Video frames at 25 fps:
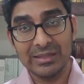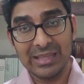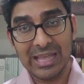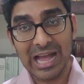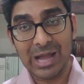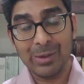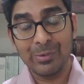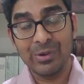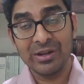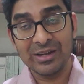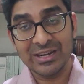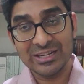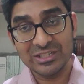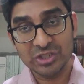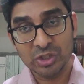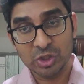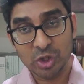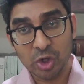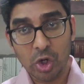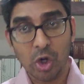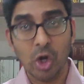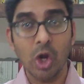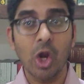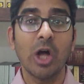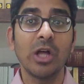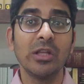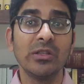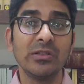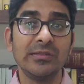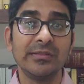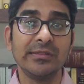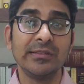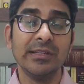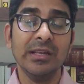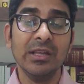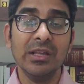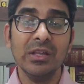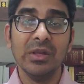arbitration
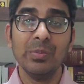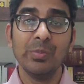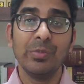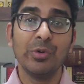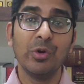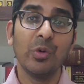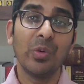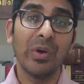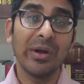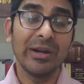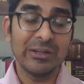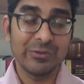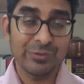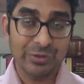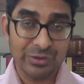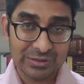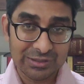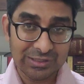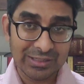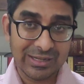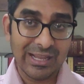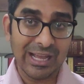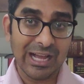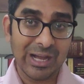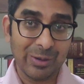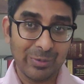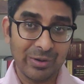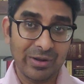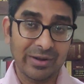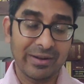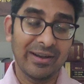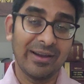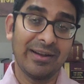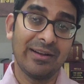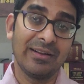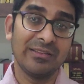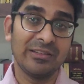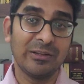clause provide for 3
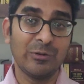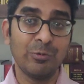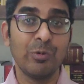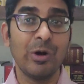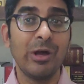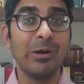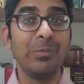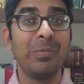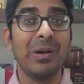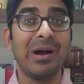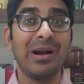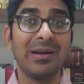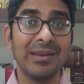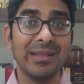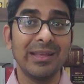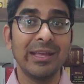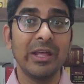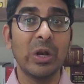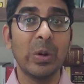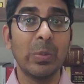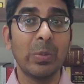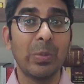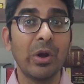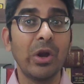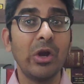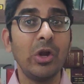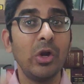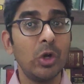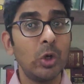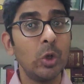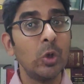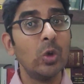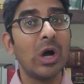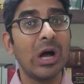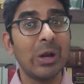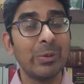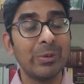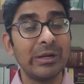arbitrators and one party can appoint
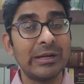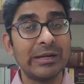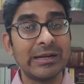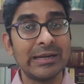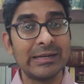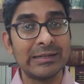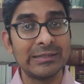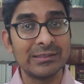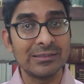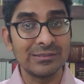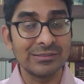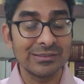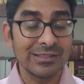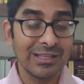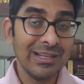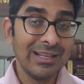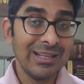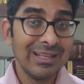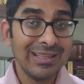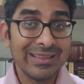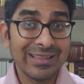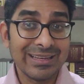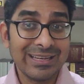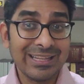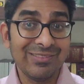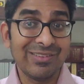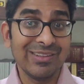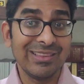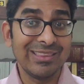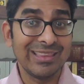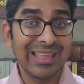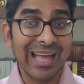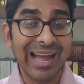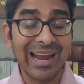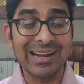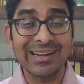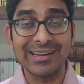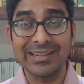2 arbitrators, and even
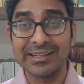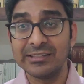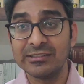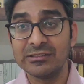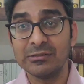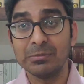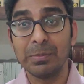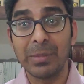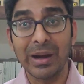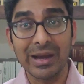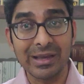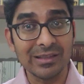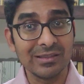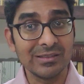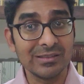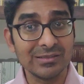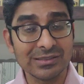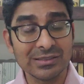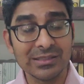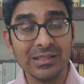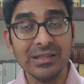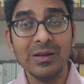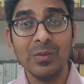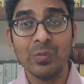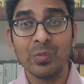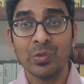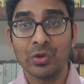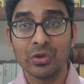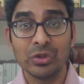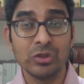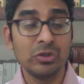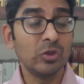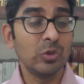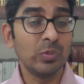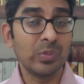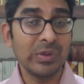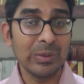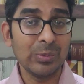that is bias. The
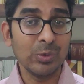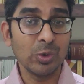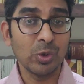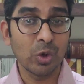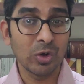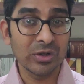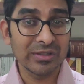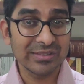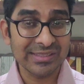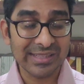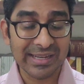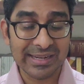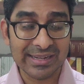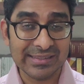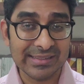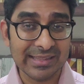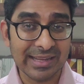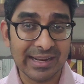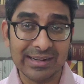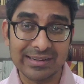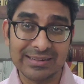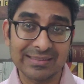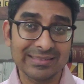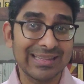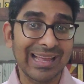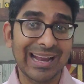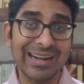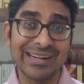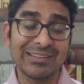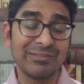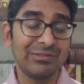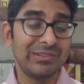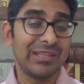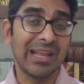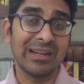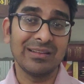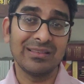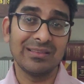Supreme Court said
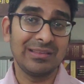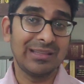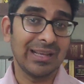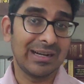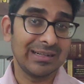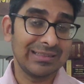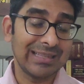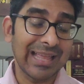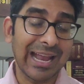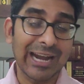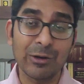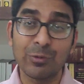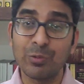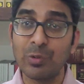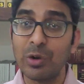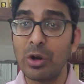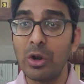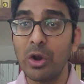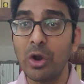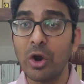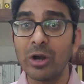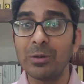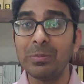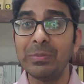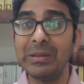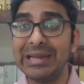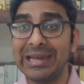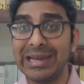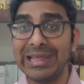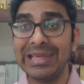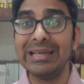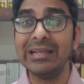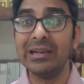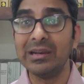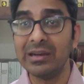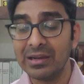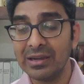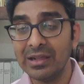that will not be
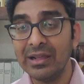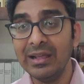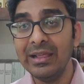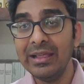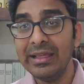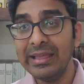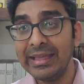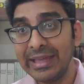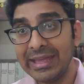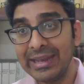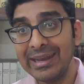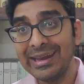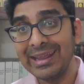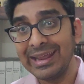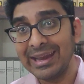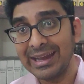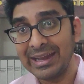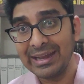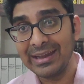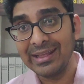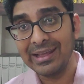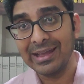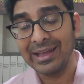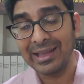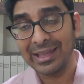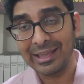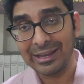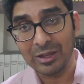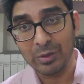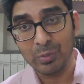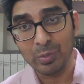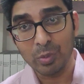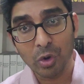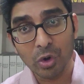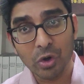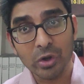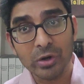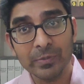legal in India
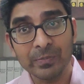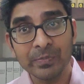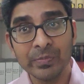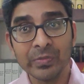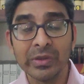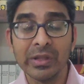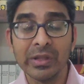anymore.